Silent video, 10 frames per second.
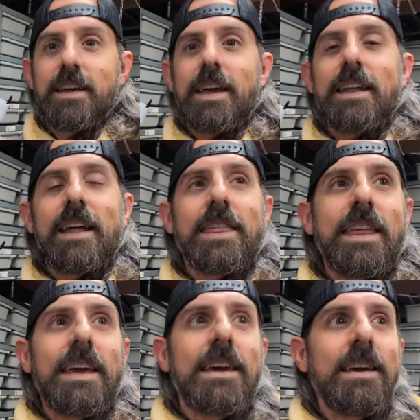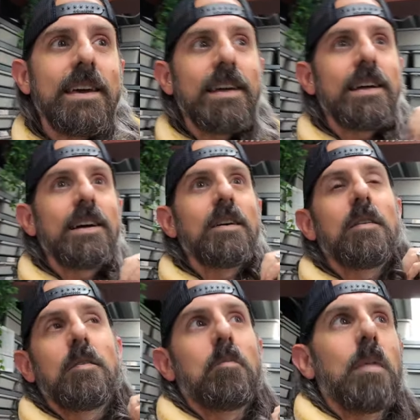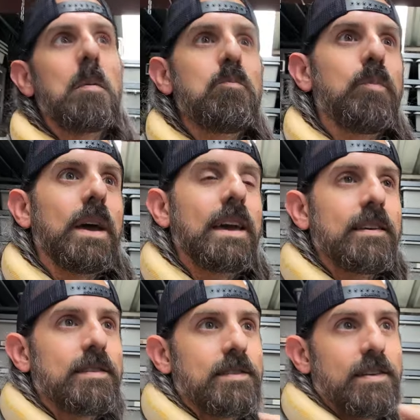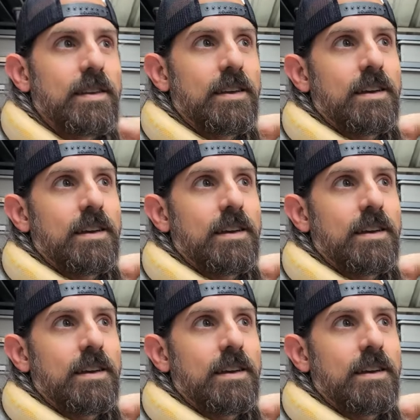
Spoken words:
And I think my biggest